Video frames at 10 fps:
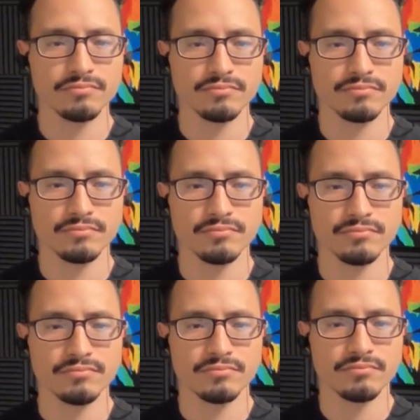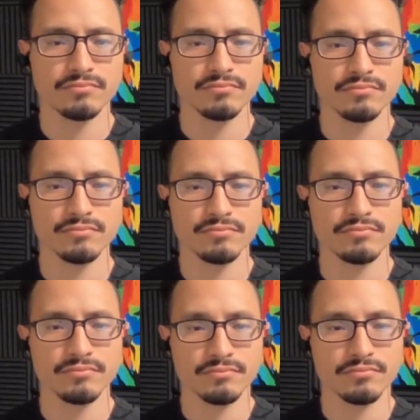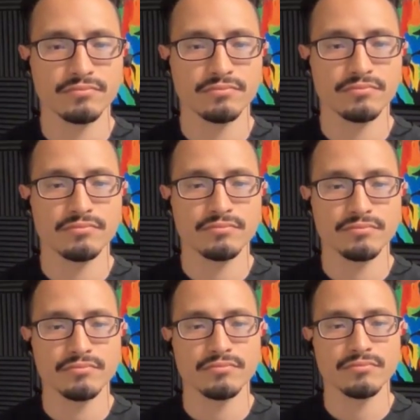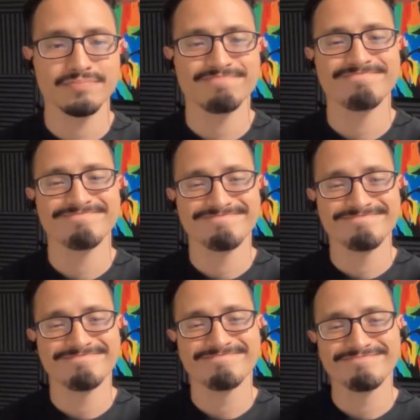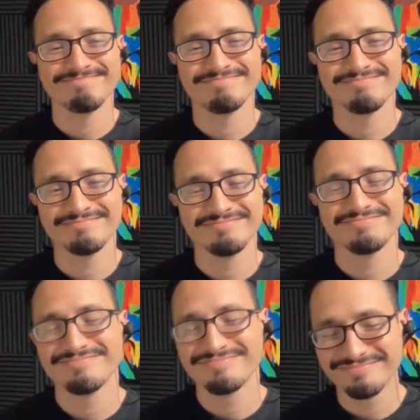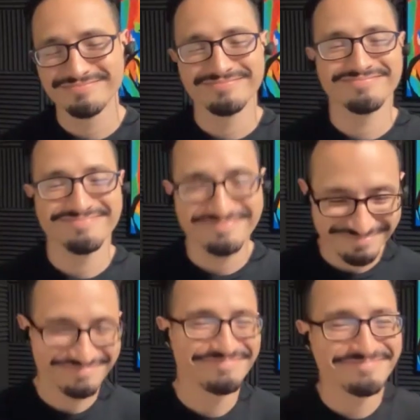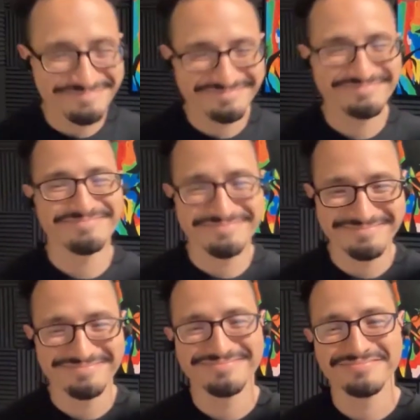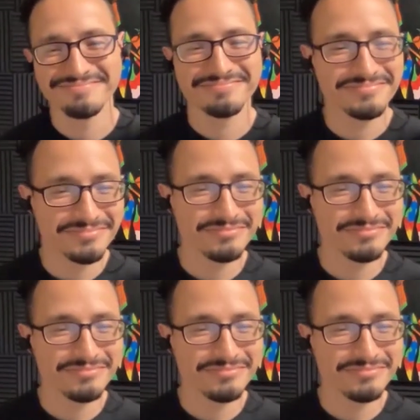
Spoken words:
No words are spoken by the person on screen.